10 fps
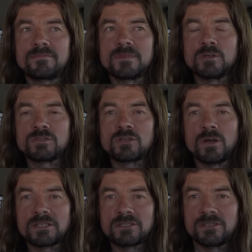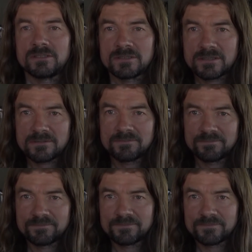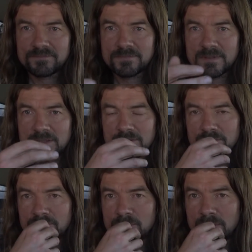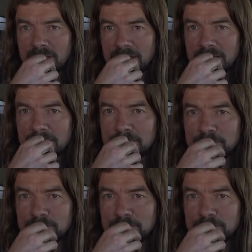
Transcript: those questions to the